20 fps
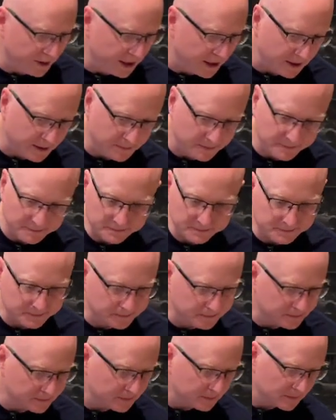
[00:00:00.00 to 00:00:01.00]
be done.
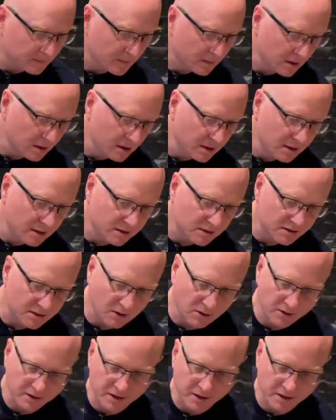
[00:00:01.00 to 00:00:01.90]
So,